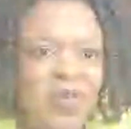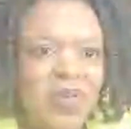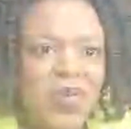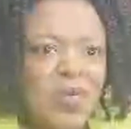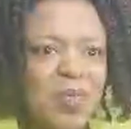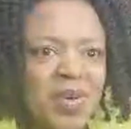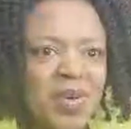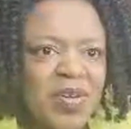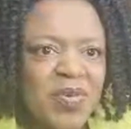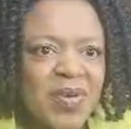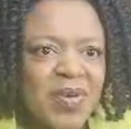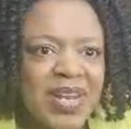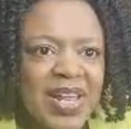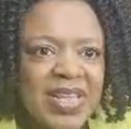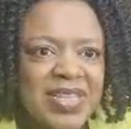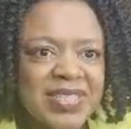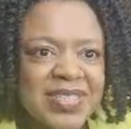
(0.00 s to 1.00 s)
Uma
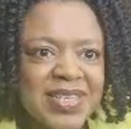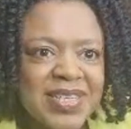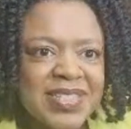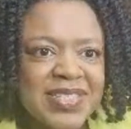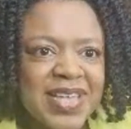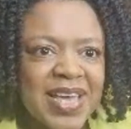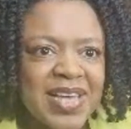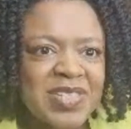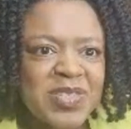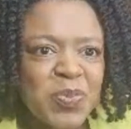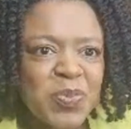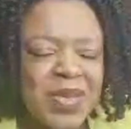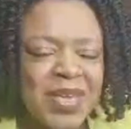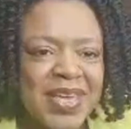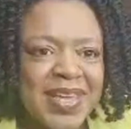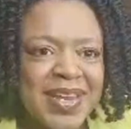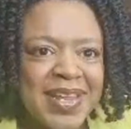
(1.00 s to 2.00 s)
Gwenenza says, we
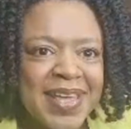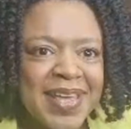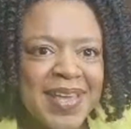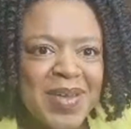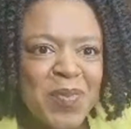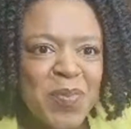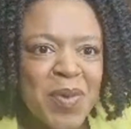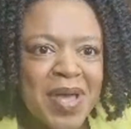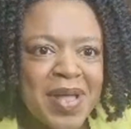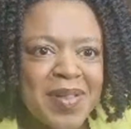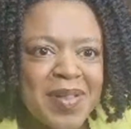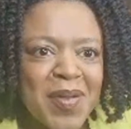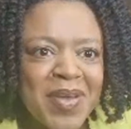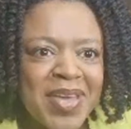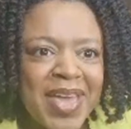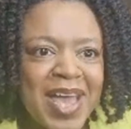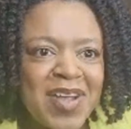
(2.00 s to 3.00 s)
can hear well.
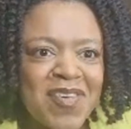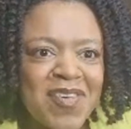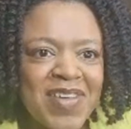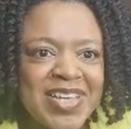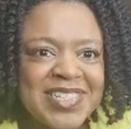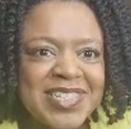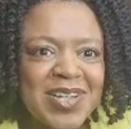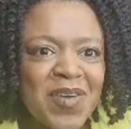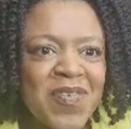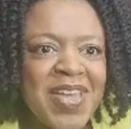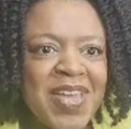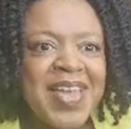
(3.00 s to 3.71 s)
Okay, great stuff.